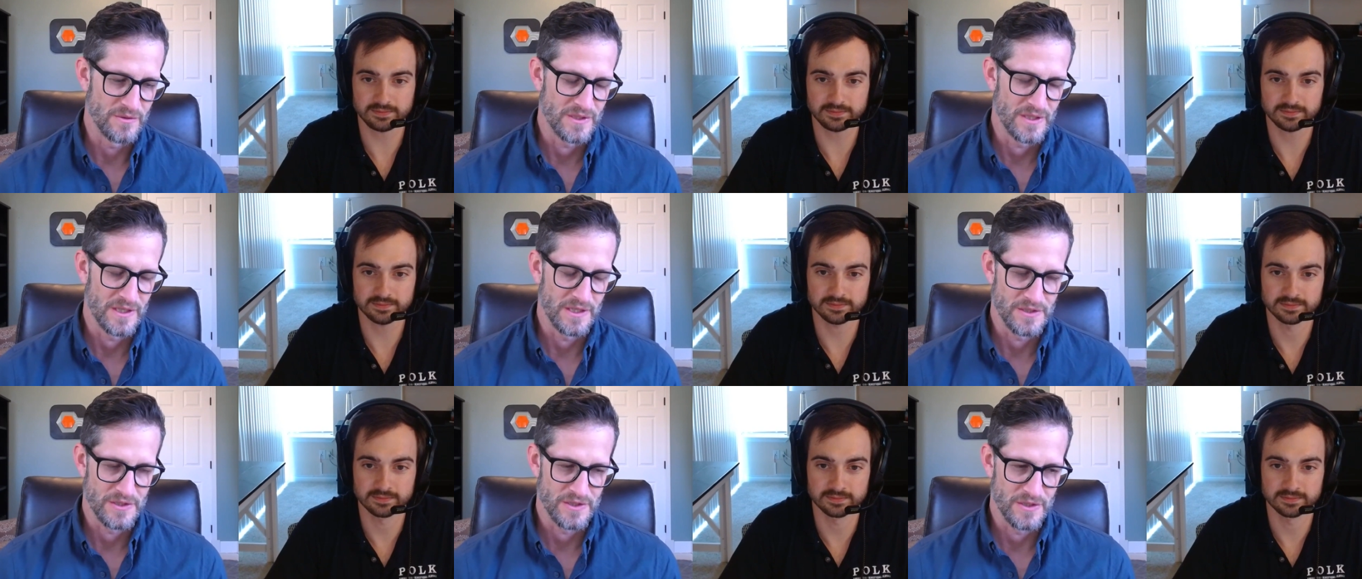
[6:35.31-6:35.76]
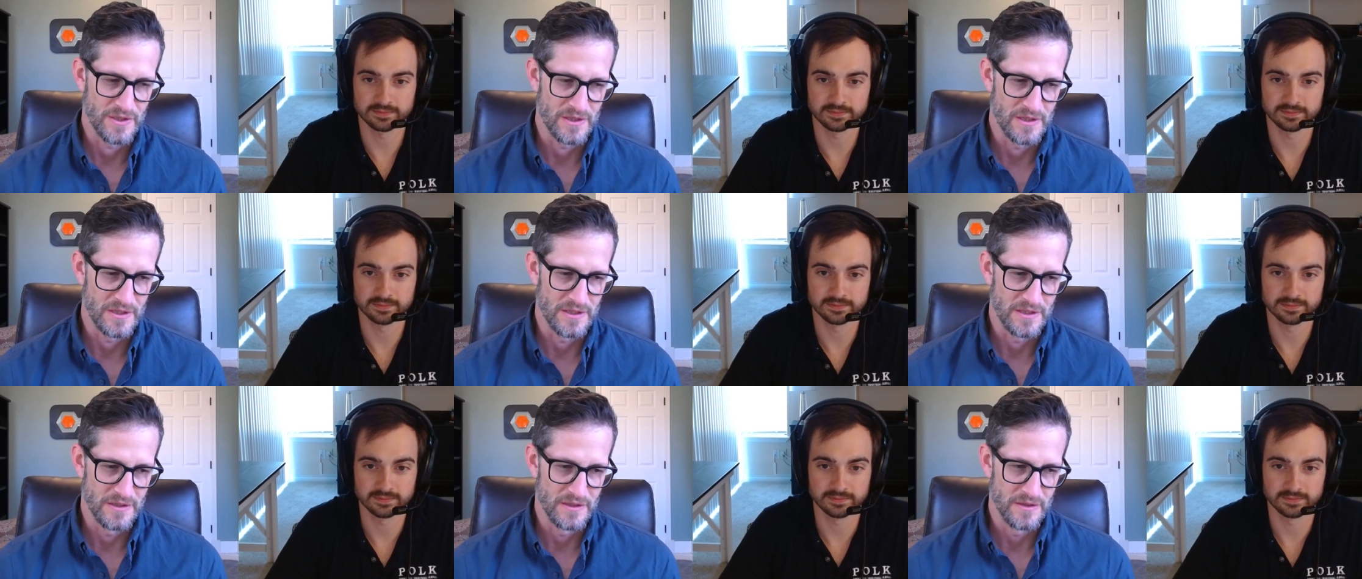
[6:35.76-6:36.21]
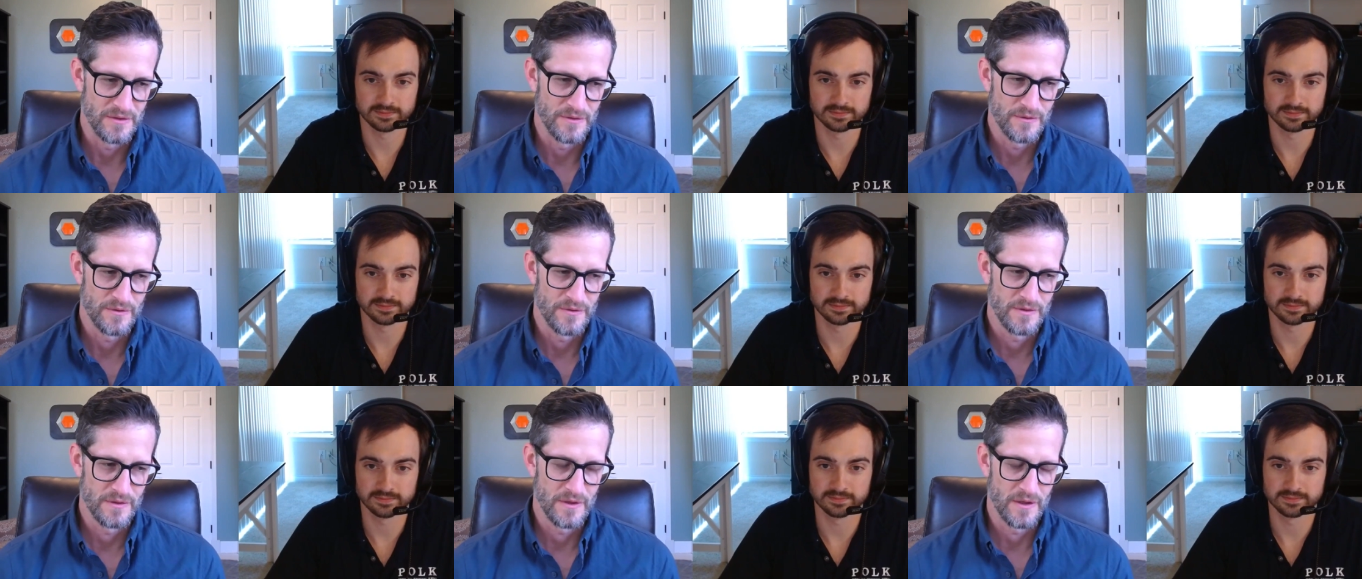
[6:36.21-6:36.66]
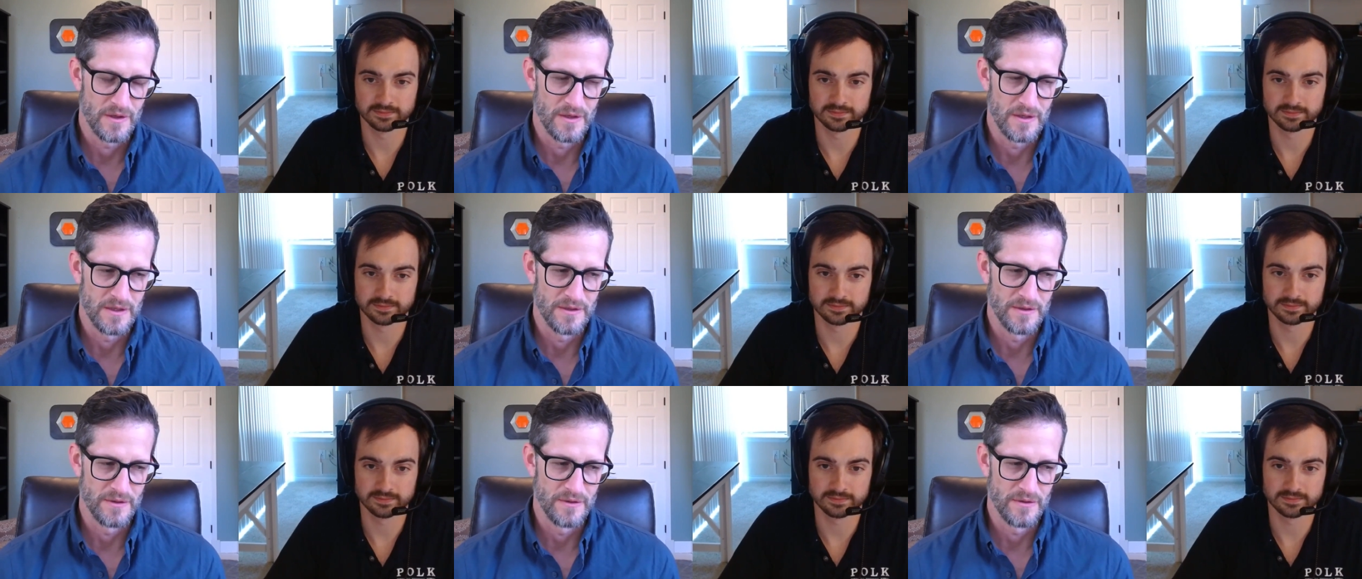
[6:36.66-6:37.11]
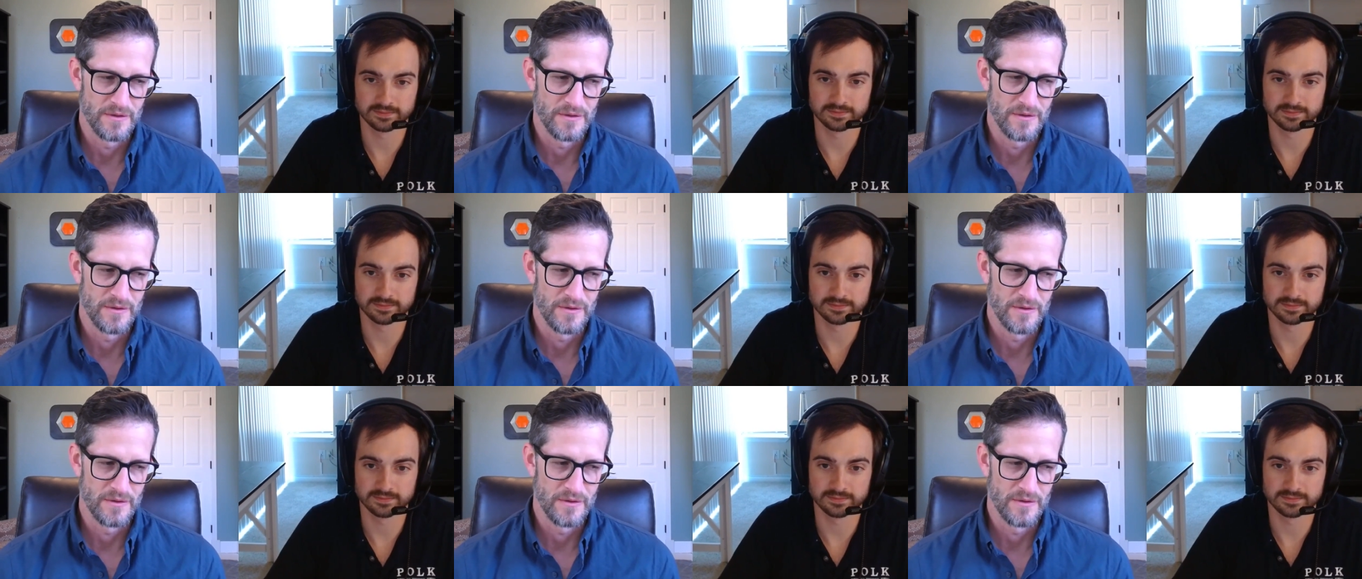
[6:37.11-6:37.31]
Speaker 1: touched on on